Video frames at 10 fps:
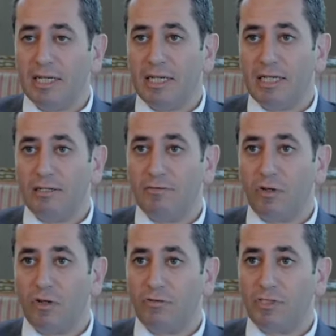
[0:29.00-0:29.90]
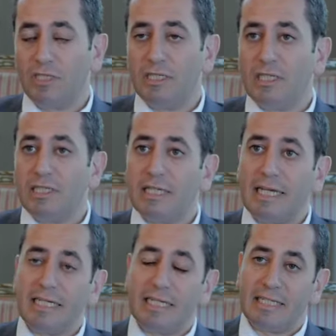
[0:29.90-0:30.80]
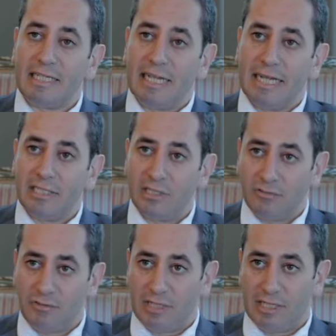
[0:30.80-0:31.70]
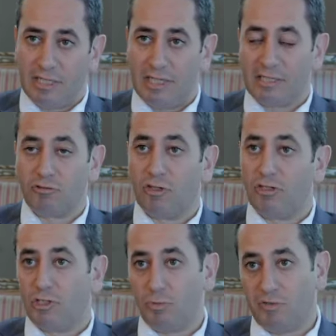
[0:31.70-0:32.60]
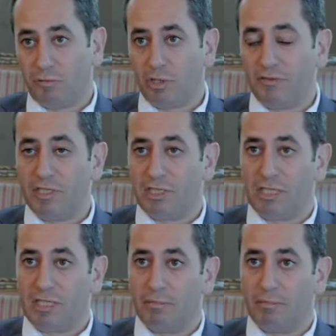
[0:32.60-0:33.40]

It involves taking the ends of the electrodes that we've previously